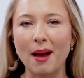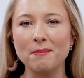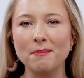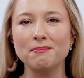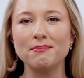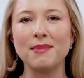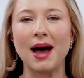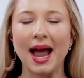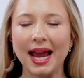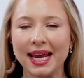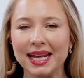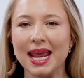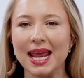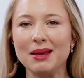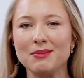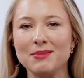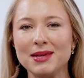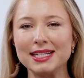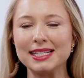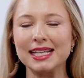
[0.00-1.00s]
My
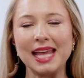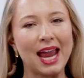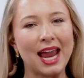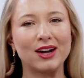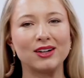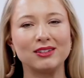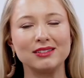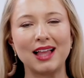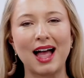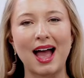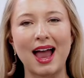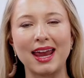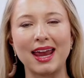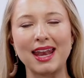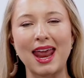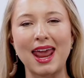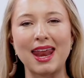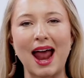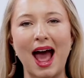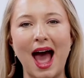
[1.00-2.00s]
name is Caroline
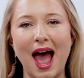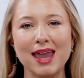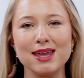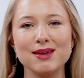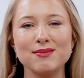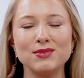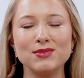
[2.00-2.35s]
and I